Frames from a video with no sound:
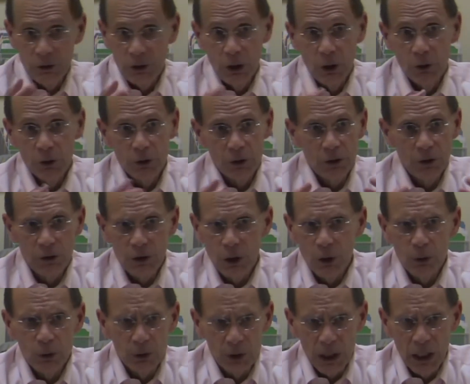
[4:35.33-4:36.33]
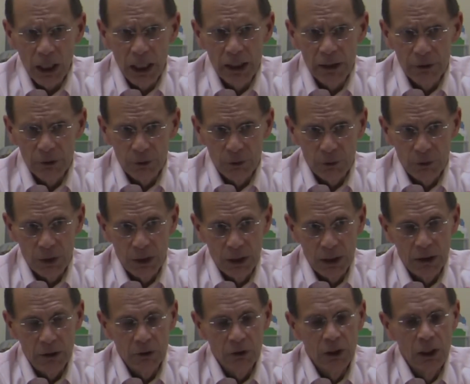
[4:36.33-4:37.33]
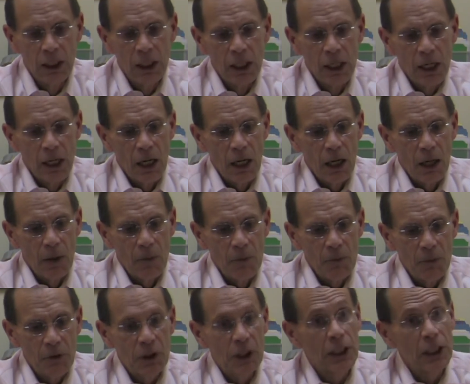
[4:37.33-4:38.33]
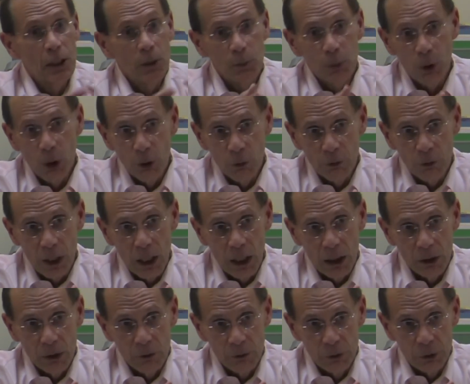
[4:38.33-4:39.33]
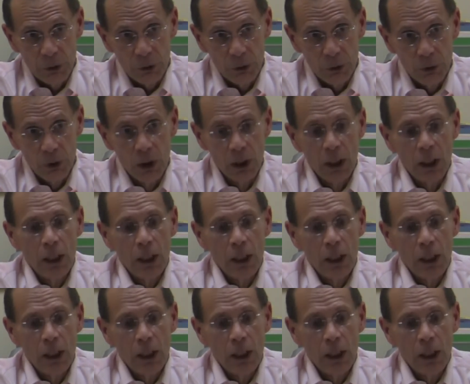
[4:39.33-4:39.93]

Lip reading: It's those kinds of things to get a profile of you,